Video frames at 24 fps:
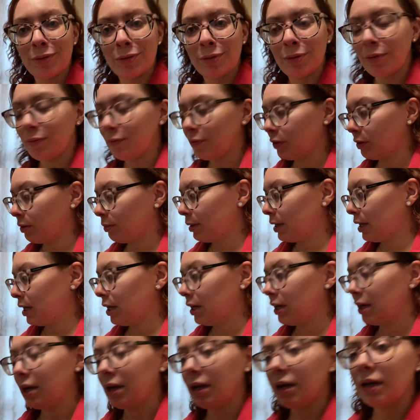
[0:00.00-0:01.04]
room for
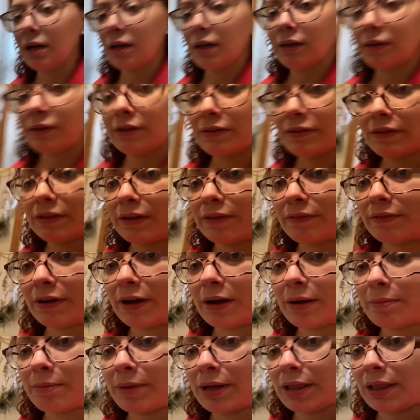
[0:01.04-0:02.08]
me. You can see I've
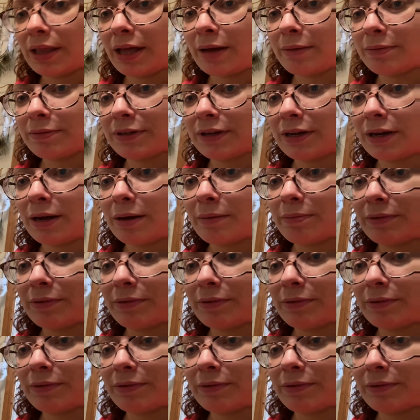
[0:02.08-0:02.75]
got my laptop,